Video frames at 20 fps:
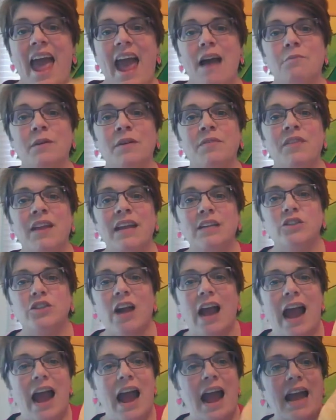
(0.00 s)
And when they
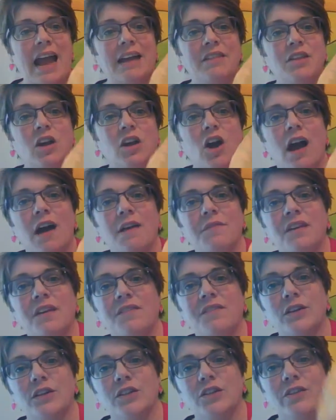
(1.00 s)
dry, the
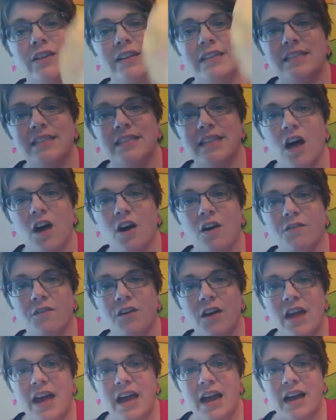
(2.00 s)
coffee filter itself
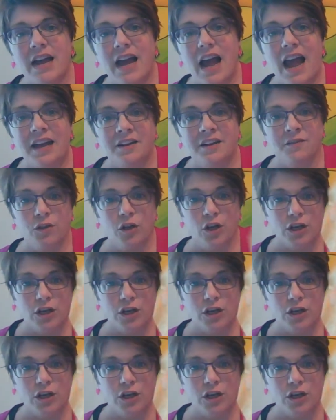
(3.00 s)
kind of